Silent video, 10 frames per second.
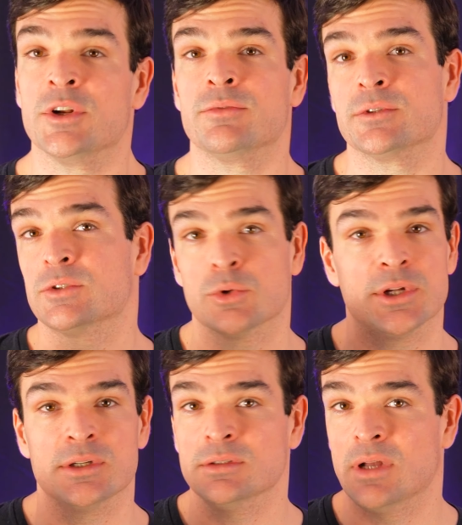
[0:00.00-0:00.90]
But if a sort
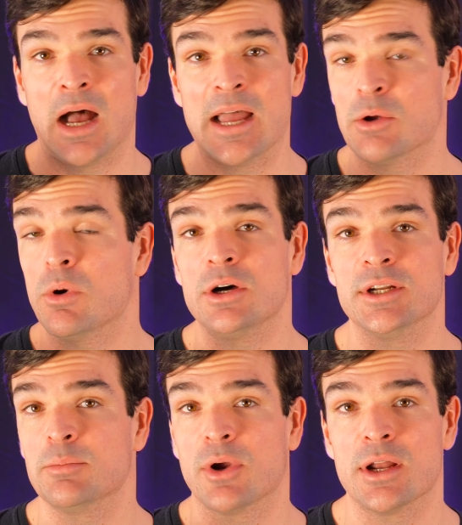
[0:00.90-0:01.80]
of high
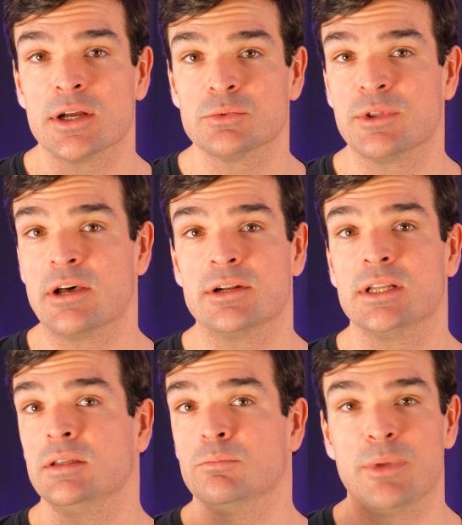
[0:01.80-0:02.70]
quality product without
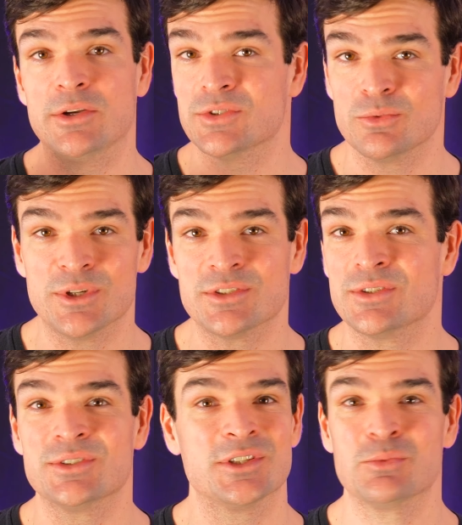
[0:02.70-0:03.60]
any bells and whistles is